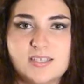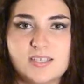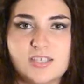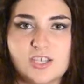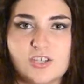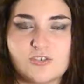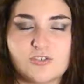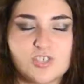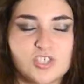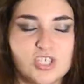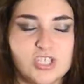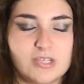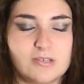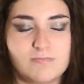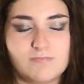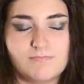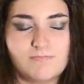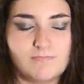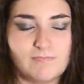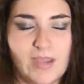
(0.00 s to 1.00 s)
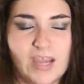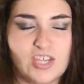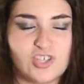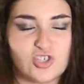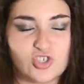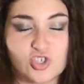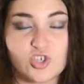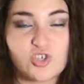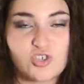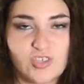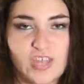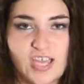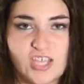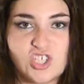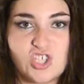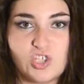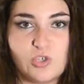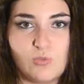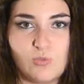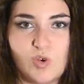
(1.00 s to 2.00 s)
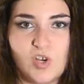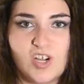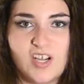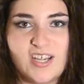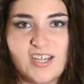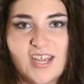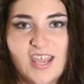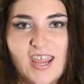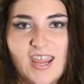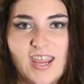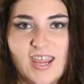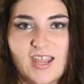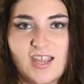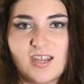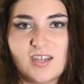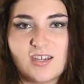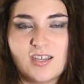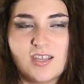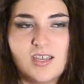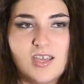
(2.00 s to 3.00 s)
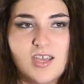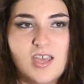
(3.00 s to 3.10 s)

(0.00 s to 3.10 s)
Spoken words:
Yeah, she made sure that she would, and